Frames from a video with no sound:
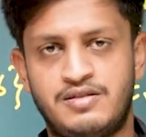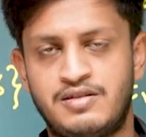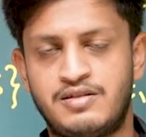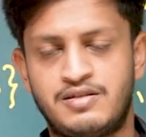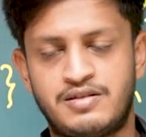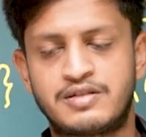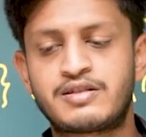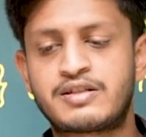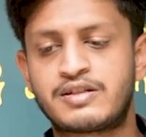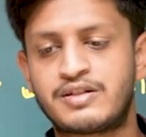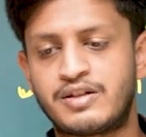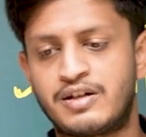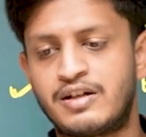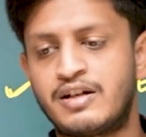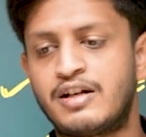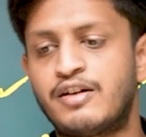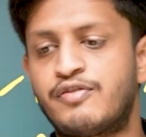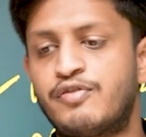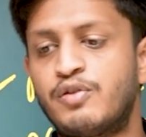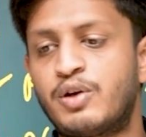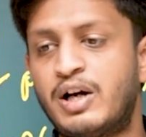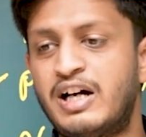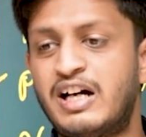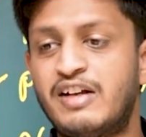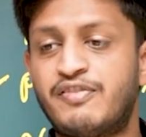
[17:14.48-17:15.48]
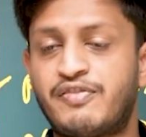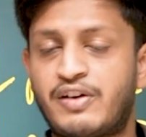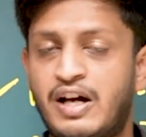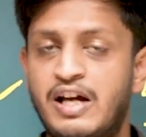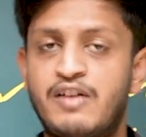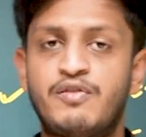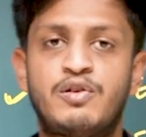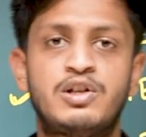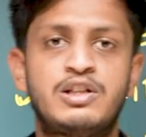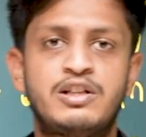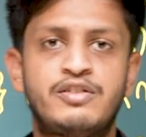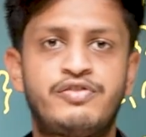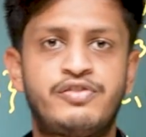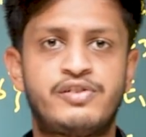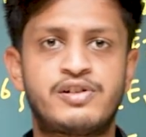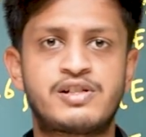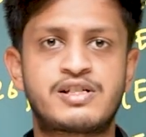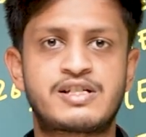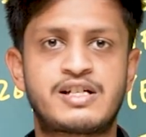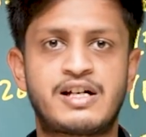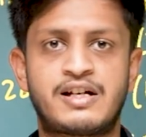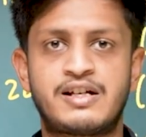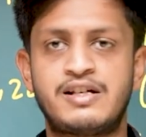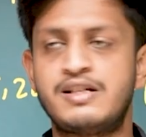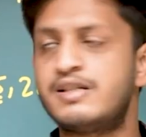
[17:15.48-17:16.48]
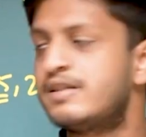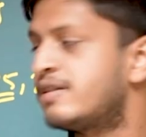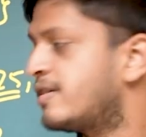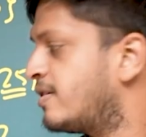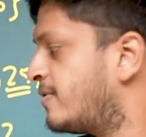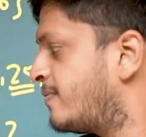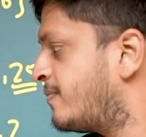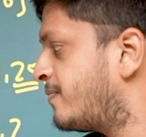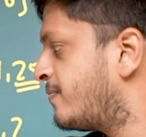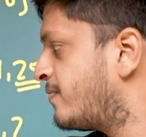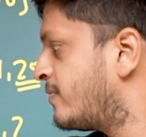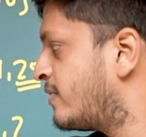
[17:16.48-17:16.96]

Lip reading: So if you get a 5 on the first dice,